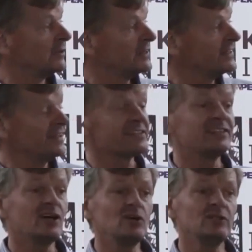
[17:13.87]
You can see
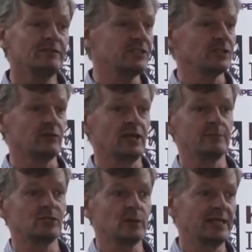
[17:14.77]
there's no division
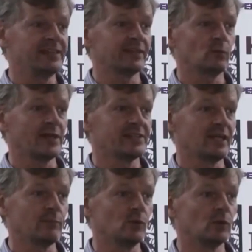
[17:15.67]
really between East and West
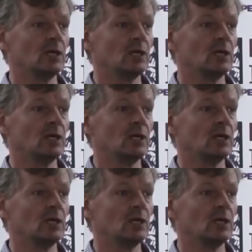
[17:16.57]
anymore.